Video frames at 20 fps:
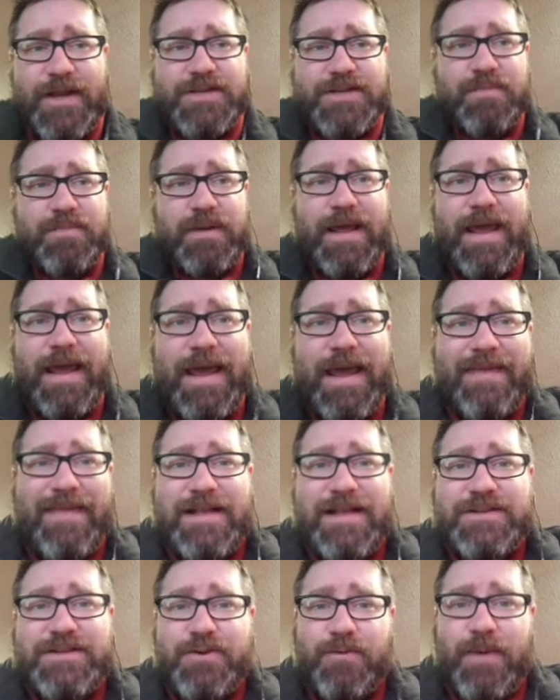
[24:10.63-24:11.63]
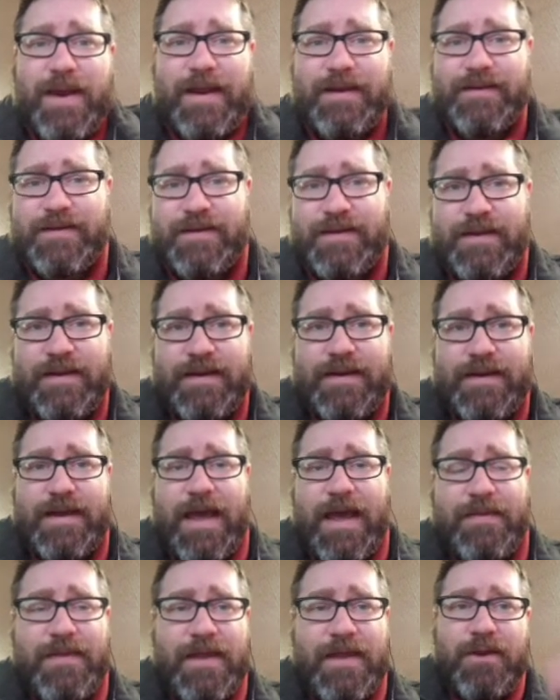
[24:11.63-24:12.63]
play, and that's great.
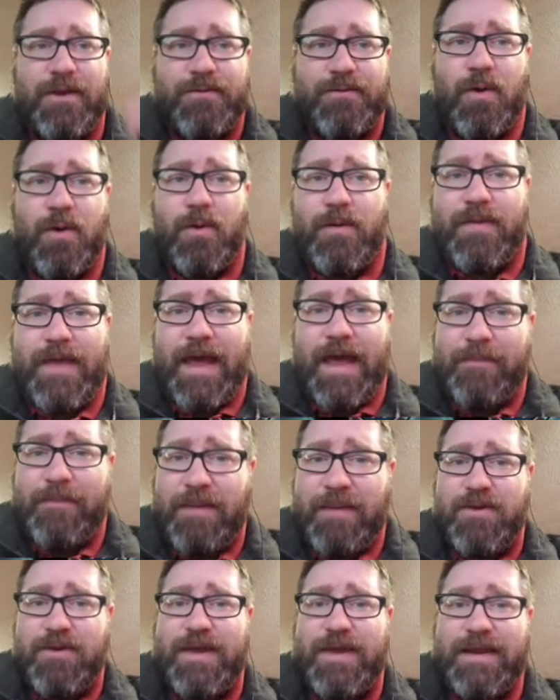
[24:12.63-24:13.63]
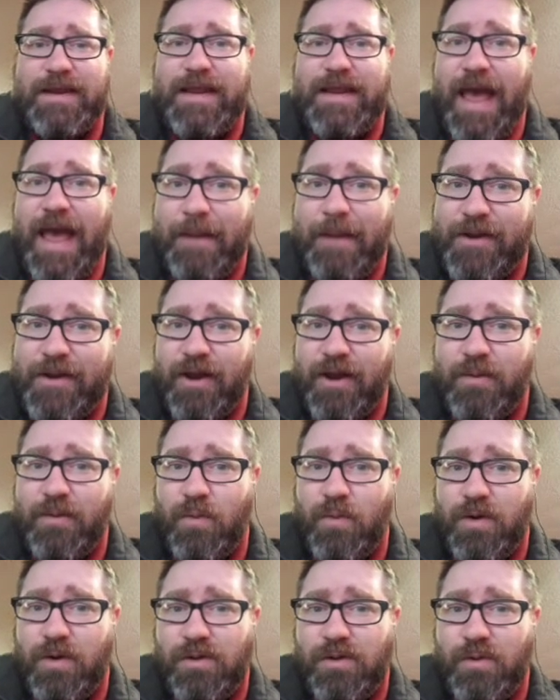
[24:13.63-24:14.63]
And then you throw in that, maybe you get an Abaddon
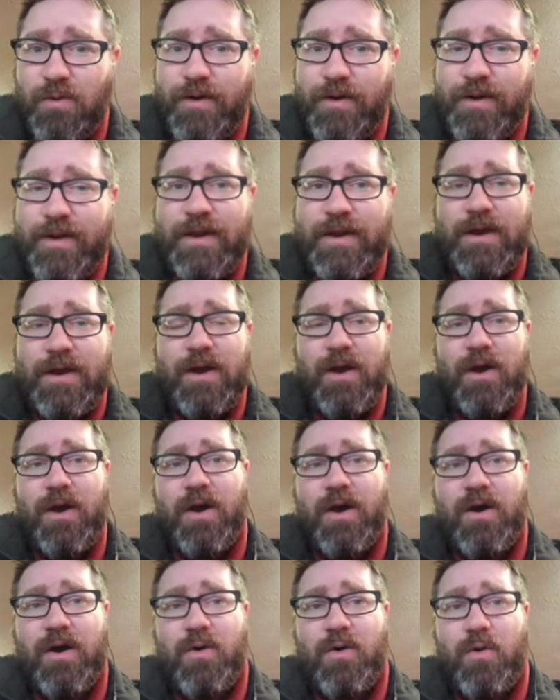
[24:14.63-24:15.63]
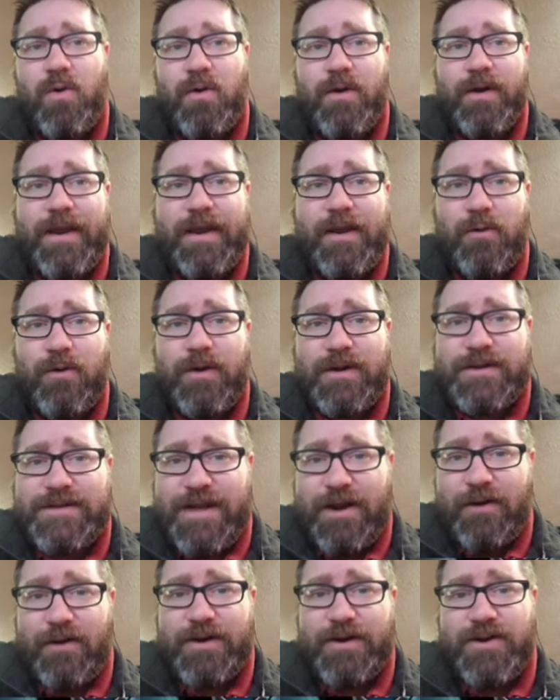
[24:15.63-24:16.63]
Warlord or a
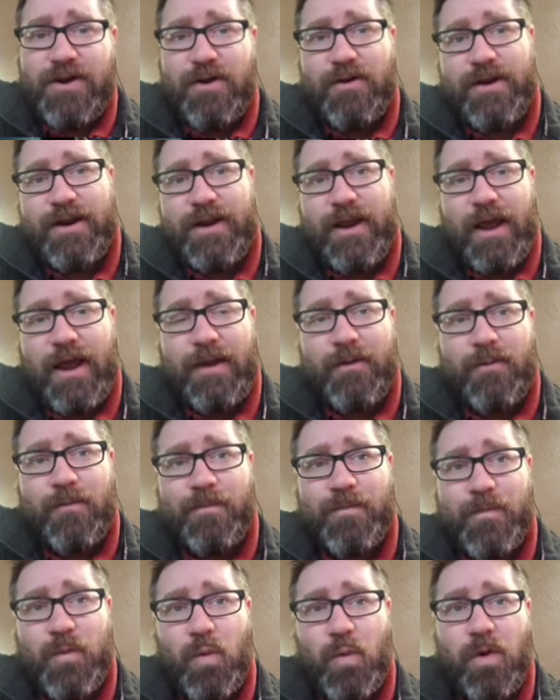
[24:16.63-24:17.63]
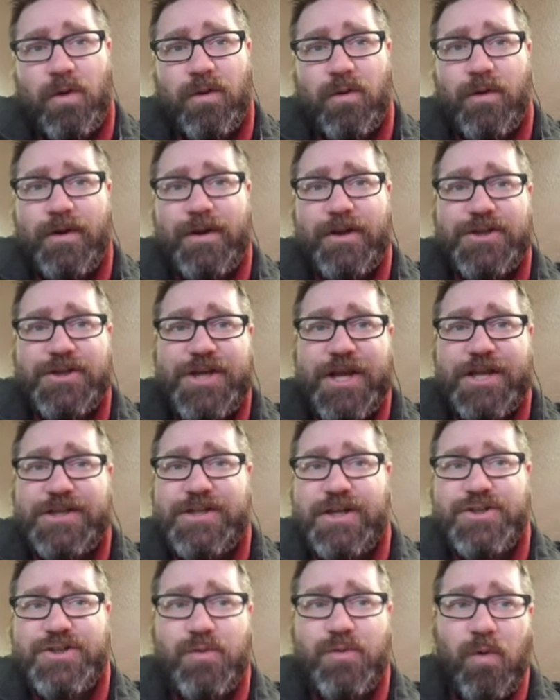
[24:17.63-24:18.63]
Tarek Targadon Warlord, and you change
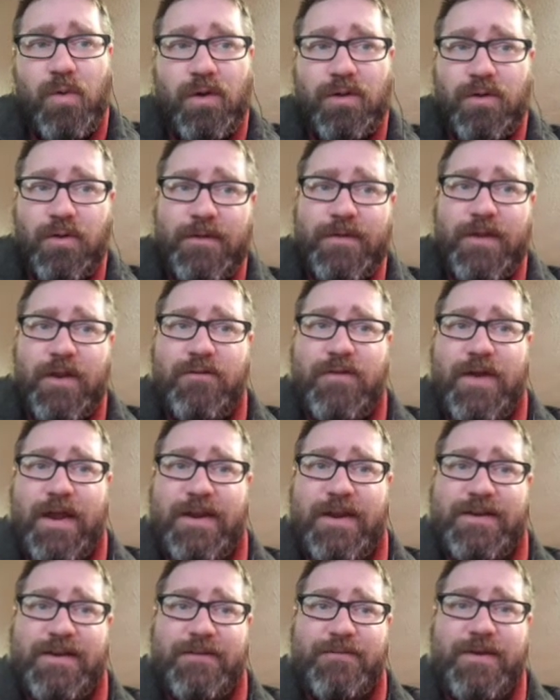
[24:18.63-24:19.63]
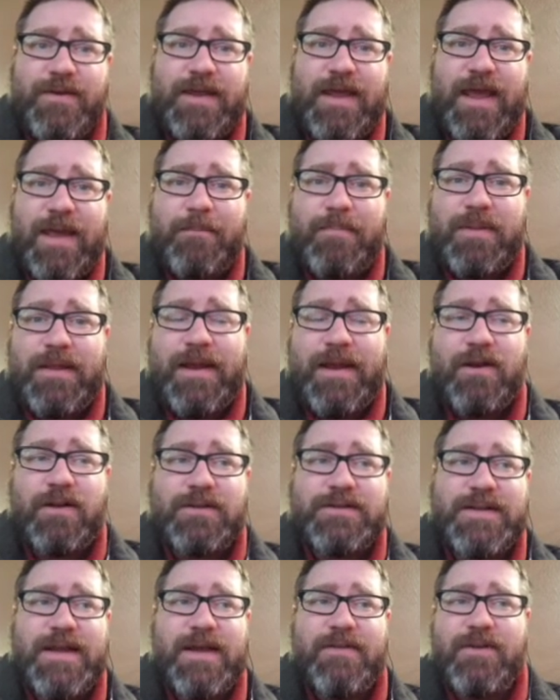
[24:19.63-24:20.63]
out your Warlord, and then you've got a different game plan
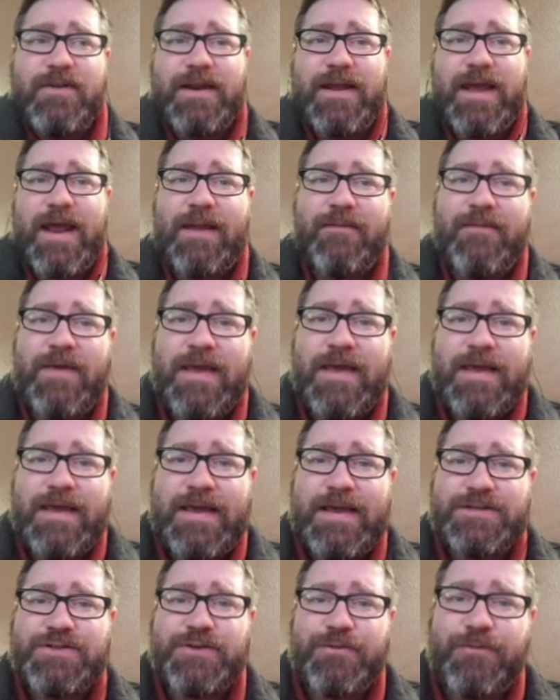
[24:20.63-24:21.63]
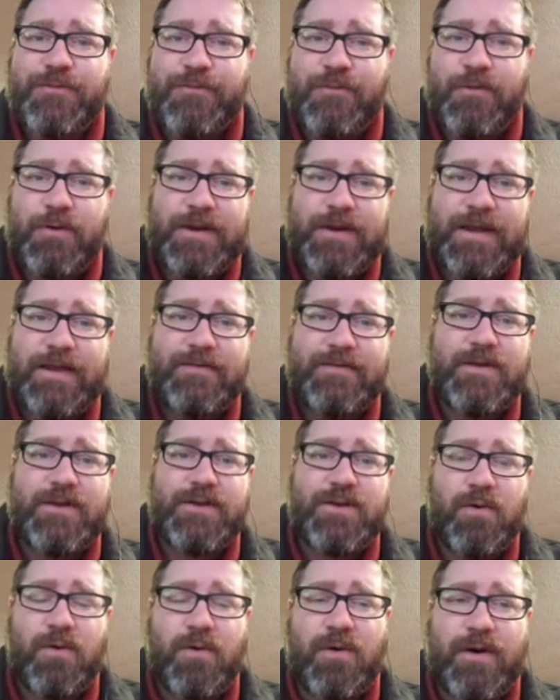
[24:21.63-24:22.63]
altogether, and it kind of is your foot in the
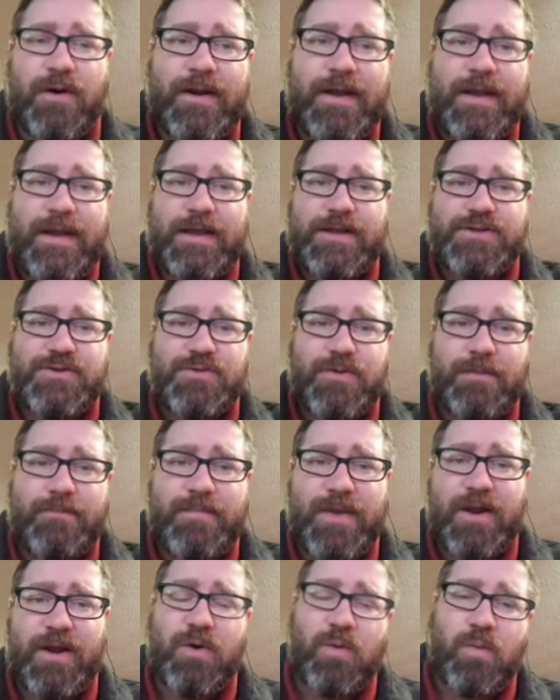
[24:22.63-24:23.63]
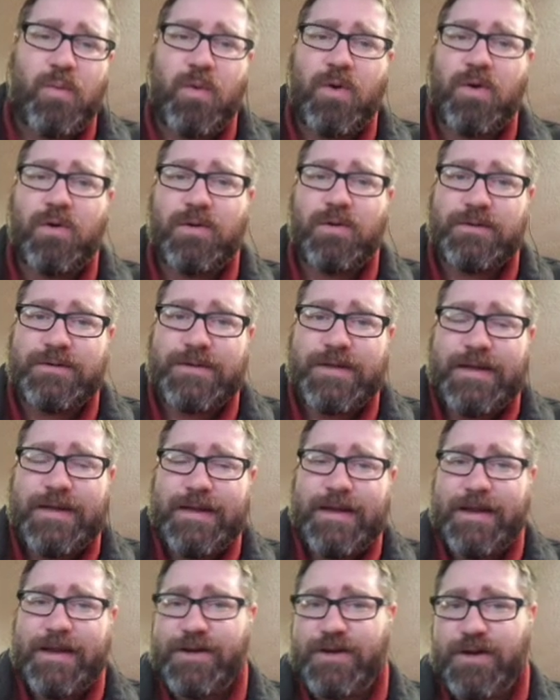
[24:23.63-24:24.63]
door to a bigger world
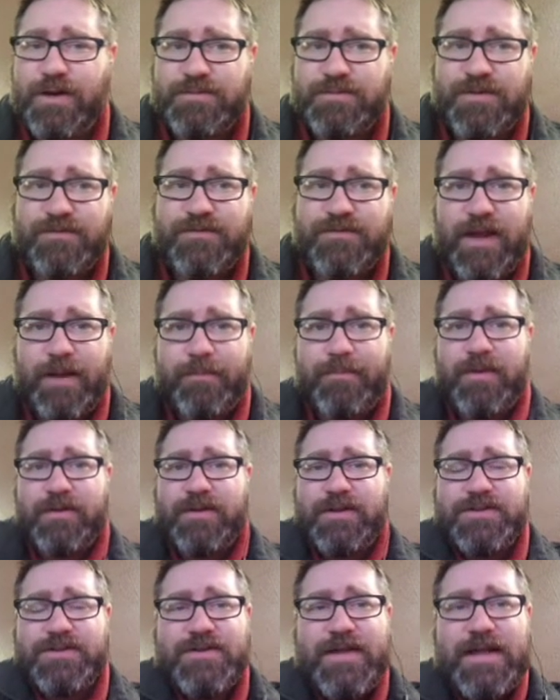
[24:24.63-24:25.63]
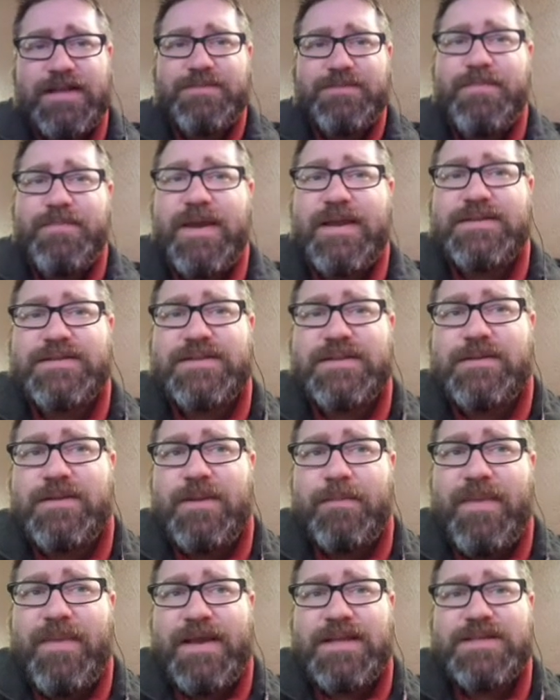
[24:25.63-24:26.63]
in terms of deck building. So that's
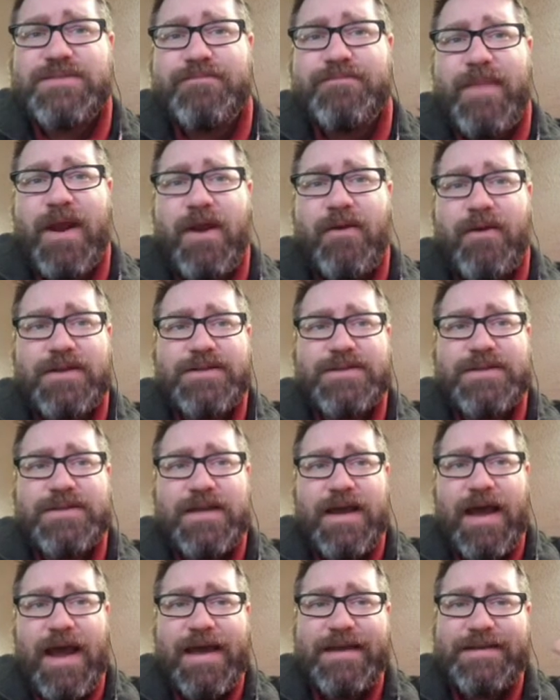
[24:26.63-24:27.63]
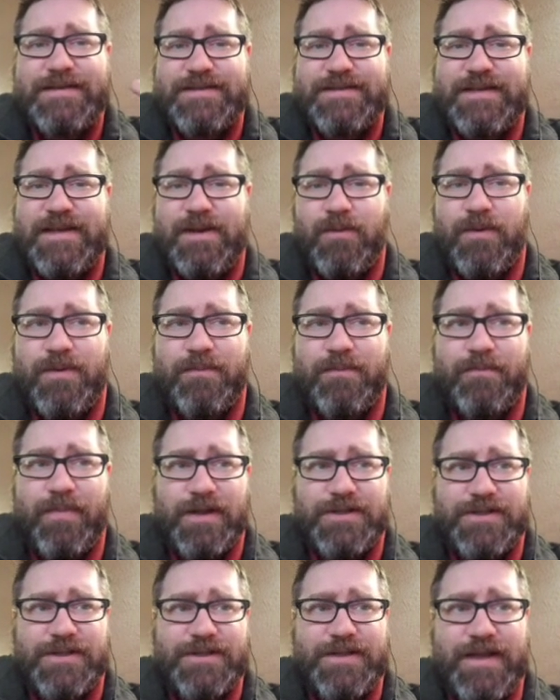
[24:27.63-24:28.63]
the biggest merits I see with
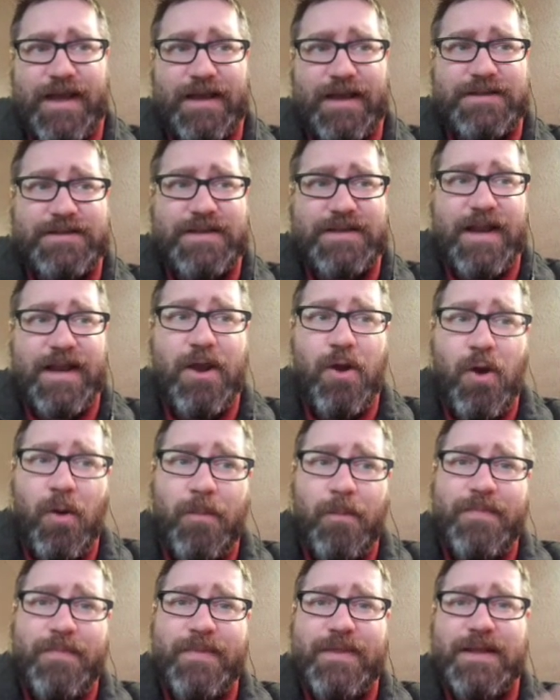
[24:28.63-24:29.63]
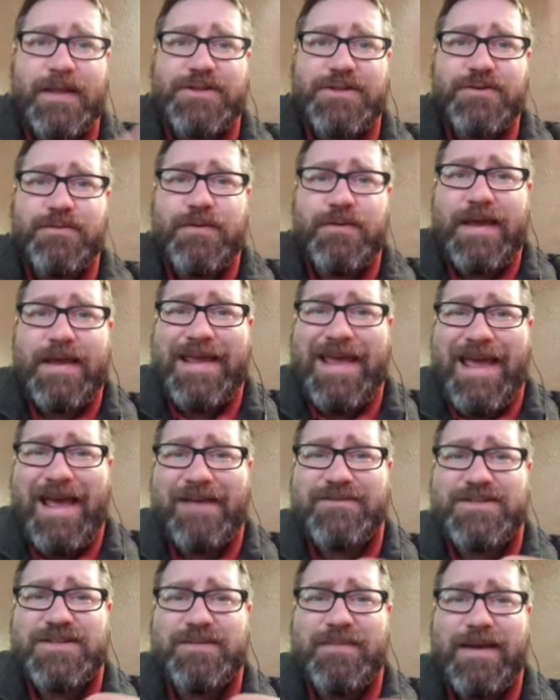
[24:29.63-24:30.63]
budget decks, and I hope that you
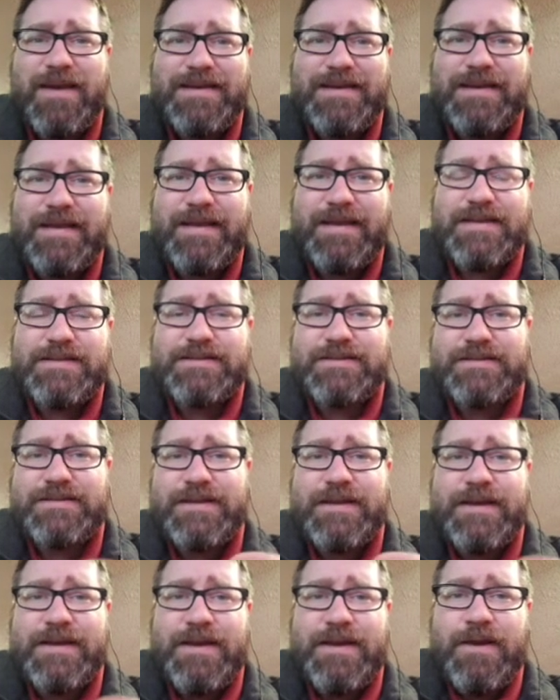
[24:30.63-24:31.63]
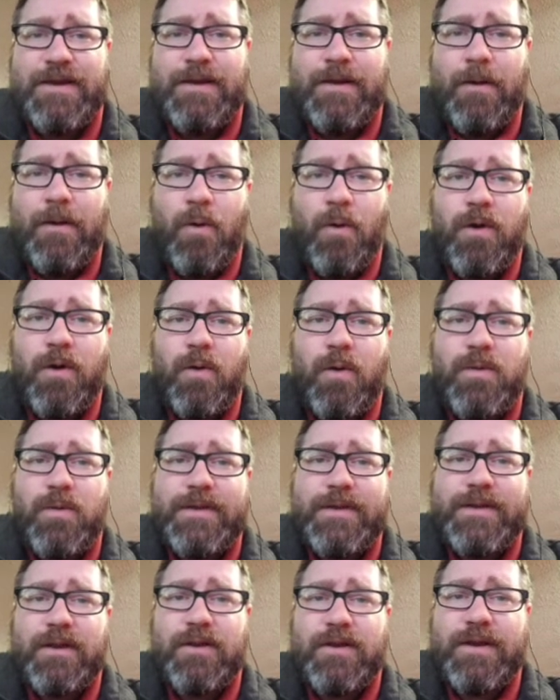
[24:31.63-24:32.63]
have some ideas or are
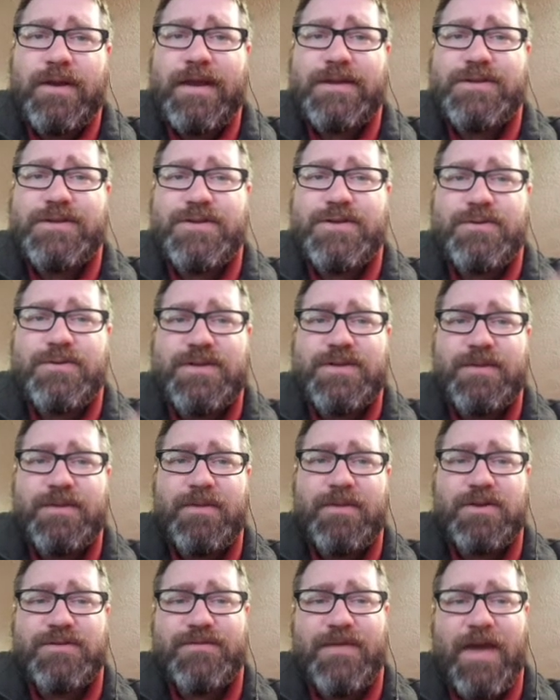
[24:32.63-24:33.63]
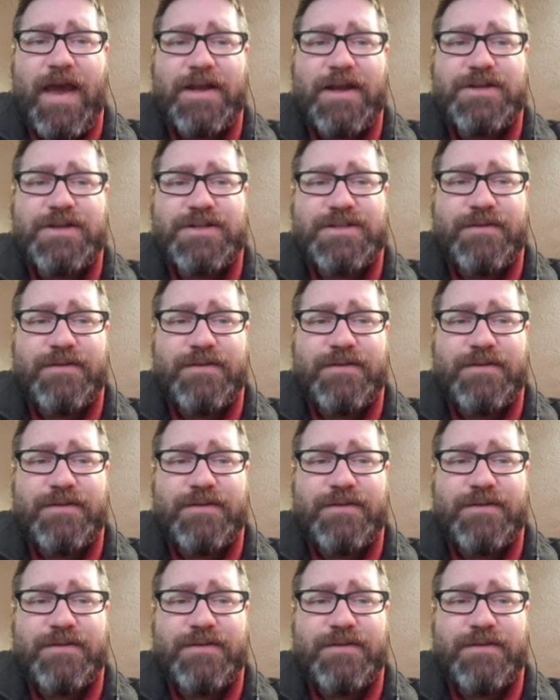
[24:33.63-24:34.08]
willing to look into some of those factions.